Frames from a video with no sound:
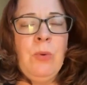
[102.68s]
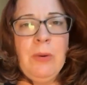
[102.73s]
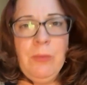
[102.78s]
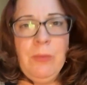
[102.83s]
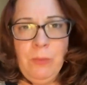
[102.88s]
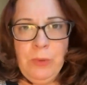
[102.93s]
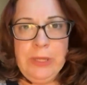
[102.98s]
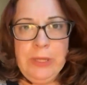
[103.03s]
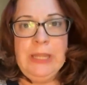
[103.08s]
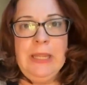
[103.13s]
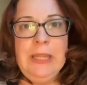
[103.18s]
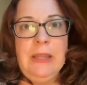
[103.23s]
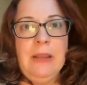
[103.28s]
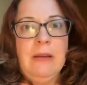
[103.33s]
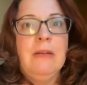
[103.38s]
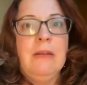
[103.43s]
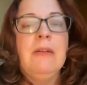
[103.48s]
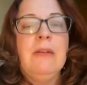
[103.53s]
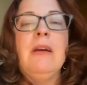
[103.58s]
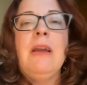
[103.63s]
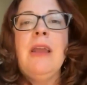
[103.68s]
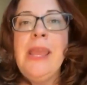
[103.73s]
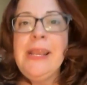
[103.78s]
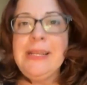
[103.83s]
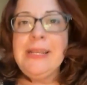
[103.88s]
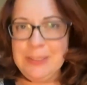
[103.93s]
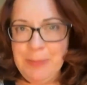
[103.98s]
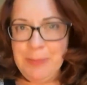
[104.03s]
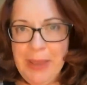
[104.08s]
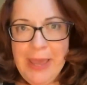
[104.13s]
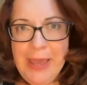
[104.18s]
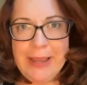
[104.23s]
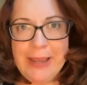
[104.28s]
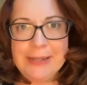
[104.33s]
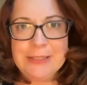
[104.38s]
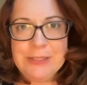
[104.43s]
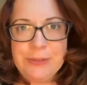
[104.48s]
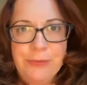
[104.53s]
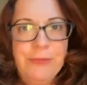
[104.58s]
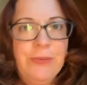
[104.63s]
what we
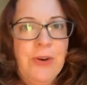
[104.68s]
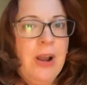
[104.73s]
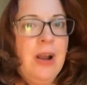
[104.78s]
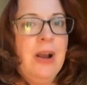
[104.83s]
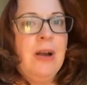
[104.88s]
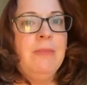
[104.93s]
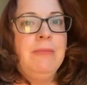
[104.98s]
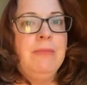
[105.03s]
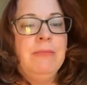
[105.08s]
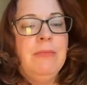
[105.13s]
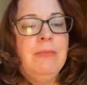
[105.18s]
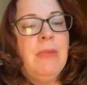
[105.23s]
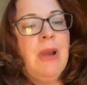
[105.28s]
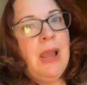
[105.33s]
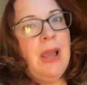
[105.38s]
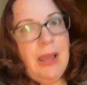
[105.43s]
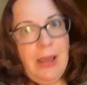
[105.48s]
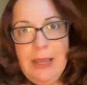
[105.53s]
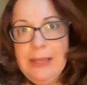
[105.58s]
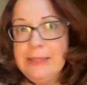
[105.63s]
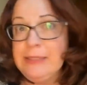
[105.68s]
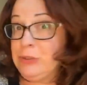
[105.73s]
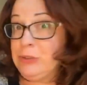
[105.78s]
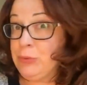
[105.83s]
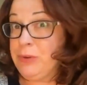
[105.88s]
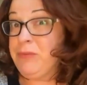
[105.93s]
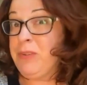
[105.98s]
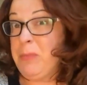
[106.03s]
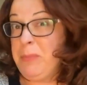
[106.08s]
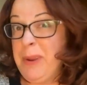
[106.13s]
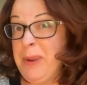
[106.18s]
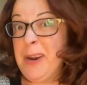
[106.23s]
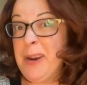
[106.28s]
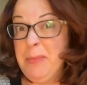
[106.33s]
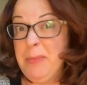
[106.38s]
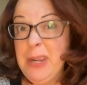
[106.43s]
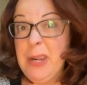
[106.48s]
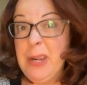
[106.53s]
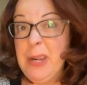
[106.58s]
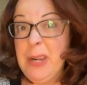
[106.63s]
expect from, at sort of a
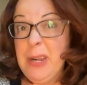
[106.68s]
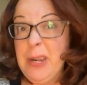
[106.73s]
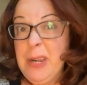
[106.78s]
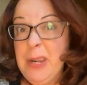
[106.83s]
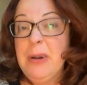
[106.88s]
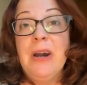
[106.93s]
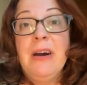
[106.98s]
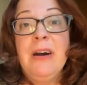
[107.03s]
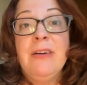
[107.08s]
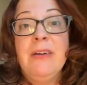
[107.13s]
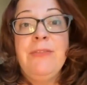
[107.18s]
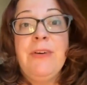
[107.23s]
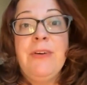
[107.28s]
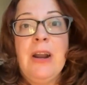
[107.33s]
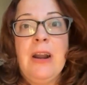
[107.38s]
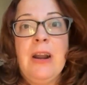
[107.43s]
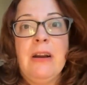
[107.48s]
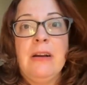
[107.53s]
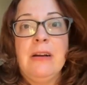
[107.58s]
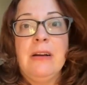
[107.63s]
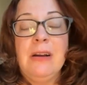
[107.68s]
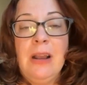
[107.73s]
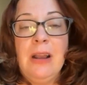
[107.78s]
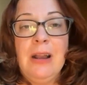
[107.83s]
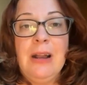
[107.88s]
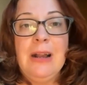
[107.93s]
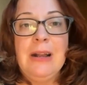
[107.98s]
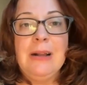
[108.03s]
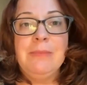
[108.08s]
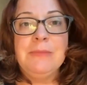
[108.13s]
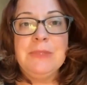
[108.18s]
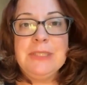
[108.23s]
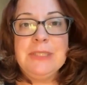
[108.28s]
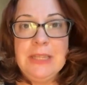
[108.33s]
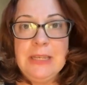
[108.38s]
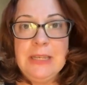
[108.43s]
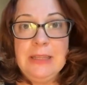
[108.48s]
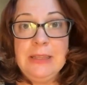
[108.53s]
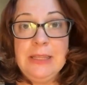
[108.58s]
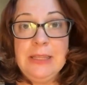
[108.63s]
bare minimum of our
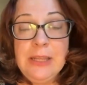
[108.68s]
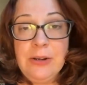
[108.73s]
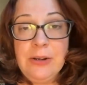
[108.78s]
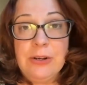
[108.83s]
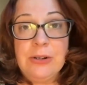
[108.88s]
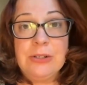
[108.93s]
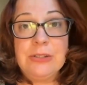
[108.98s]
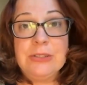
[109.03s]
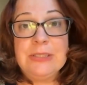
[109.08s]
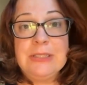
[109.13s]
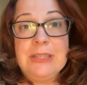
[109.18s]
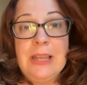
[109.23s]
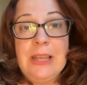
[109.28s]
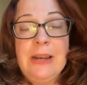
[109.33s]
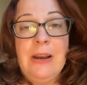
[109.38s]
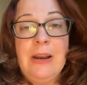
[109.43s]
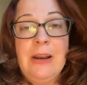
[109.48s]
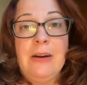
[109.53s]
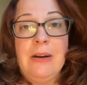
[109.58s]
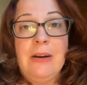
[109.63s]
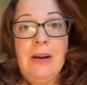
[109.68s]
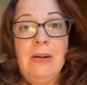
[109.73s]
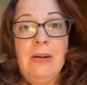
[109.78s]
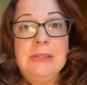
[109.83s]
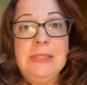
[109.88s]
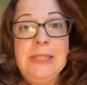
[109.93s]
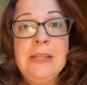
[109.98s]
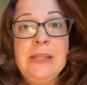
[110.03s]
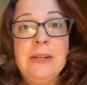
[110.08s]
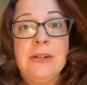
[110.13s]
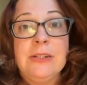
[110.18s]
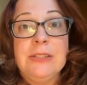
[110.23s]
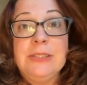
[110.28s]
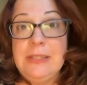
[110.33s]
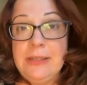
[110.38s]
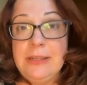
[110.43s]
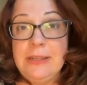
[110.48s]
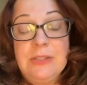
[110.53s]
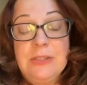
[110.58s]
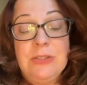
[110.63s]
city leaders and our
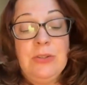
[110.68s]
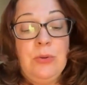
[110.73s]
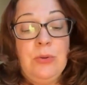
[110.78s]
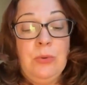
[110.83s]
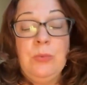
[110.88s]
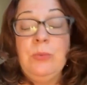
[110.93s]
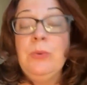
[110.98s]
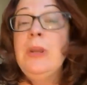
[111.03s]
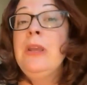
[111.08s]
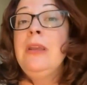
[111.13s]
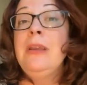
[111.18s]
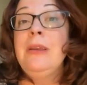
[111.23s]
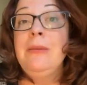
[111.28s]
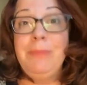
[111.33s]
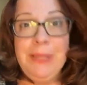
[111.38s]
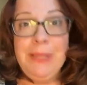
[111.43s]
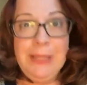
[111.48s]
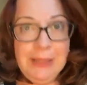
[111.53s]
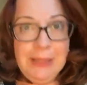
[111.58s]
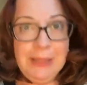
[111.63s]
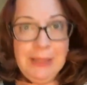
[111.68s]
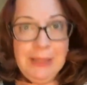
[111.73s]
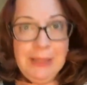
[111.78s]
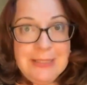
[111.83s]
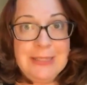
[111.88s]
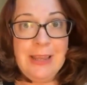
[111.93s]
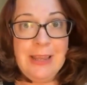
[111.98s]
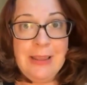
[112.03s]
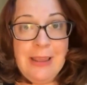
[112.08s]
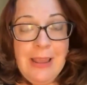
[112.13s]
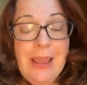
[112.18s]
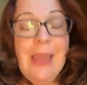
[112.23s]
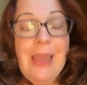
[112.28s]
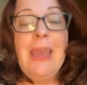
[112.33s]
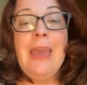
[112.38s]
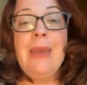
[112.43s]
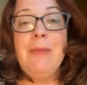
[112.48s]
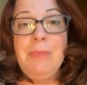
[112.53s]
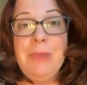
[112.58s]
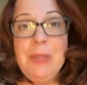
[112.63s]
leaders, is to be
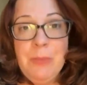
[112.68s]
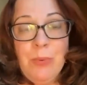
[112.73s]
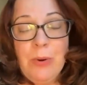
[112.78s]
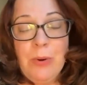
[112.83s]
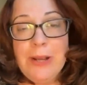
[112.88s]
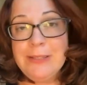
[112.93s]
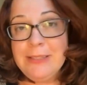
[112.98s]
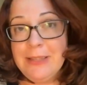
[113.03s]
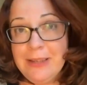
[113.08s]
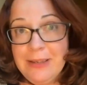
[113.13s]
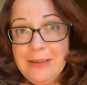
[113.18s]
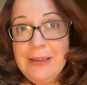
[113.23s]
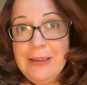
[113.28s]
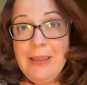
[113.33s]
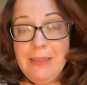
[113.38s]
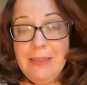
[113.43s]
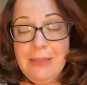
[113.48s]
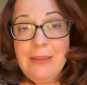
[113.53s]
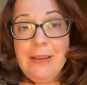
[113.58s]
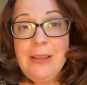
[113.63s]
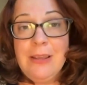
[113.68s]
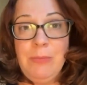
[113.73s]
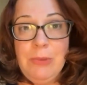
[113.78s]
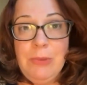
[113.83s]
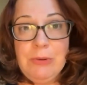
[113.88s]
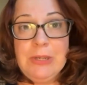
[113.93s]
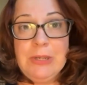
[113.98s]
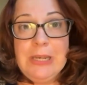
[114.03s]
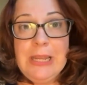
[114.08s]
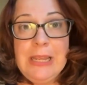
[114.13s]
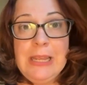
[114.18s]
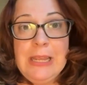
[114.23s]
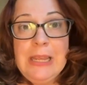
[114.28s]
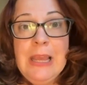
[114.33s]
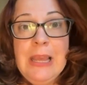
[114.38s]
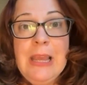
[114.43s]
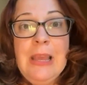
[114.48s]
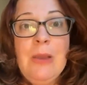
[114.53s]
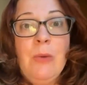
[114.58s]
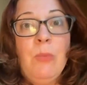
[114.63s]
listening and be present in the
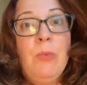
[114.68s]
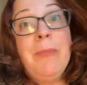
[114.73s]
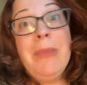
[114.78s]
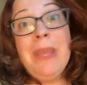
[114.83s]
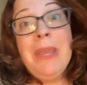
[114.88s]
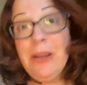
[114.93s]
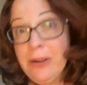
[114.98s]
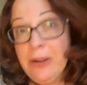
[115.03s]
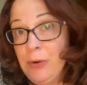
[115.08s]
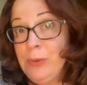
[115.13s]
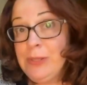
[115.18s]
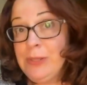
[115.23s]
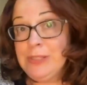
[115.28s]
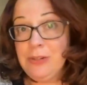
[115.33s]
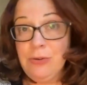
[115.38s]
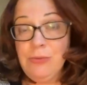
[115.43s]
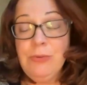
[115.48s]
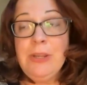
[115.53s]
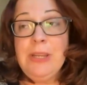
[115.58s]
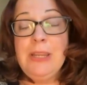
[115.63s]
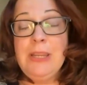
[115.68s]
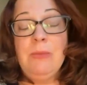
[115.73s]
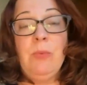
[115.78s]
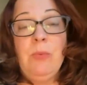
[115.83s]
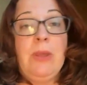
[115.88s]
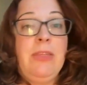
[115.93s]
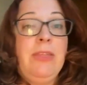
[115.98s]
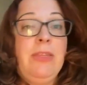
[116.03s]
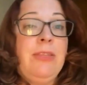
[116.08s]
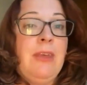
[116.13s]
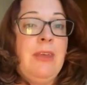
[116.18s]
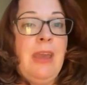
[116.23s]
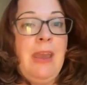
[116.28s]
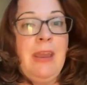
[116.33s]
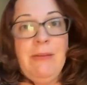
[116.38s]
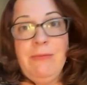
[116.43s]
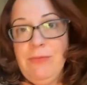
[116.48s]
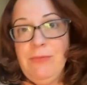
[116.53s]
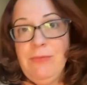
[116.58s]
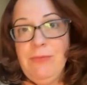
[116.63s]
community. We may not always agree with
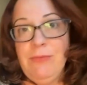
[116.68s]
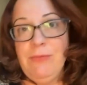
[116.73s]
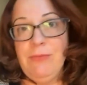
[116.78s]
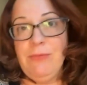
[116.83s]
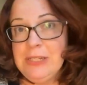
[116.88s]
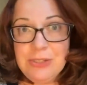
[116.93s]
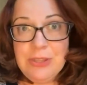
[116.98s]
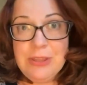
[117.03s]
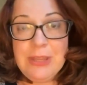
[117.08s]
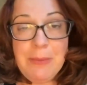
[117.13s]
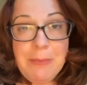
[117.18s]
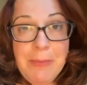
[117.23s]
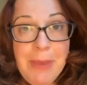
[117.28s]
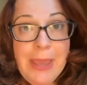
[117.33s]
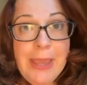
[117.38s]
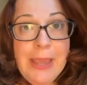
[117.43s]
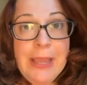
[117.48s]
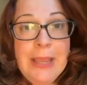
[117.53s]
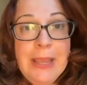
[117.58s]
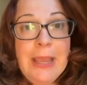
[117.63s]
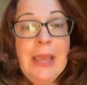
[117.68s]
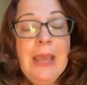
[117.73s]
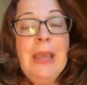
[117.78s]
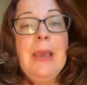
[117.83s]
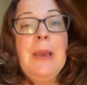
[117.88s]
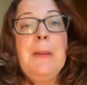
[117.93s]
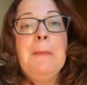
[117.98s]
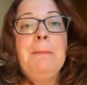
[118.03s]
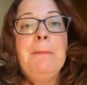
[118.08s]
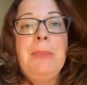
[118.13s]
every decision they make,